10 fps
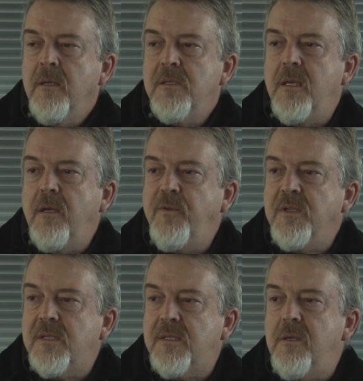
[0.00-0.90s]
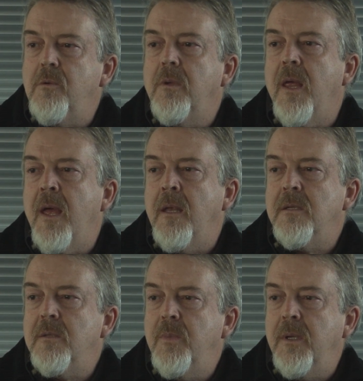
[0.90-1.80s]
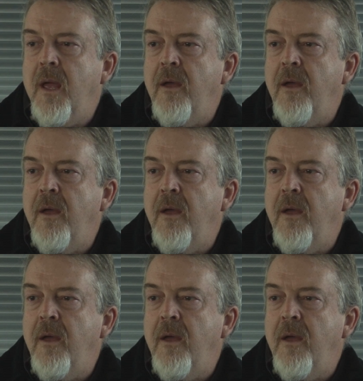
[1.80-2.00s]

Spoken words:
See, if you steal land but